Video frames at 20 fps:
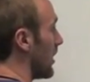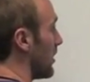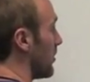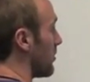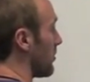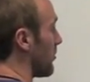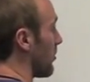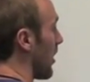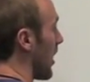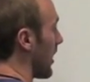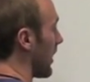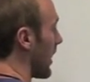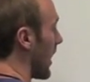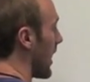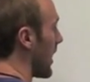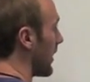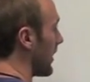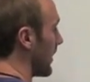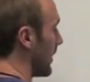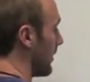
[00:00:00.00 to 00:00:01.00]
you subtract
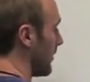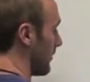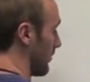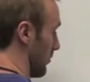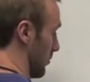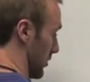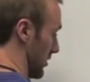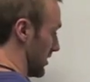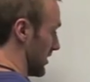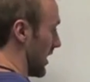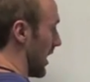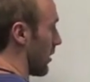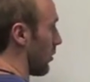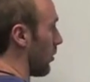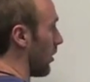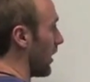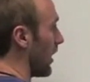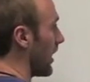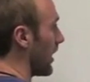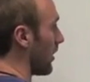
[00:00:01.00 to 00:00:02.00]
90, which is that
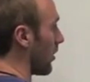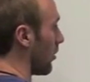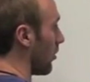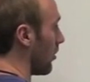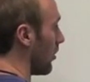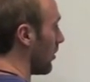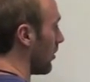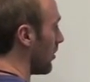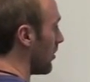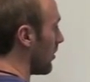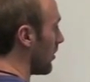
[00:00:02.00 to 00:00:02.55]
one angle,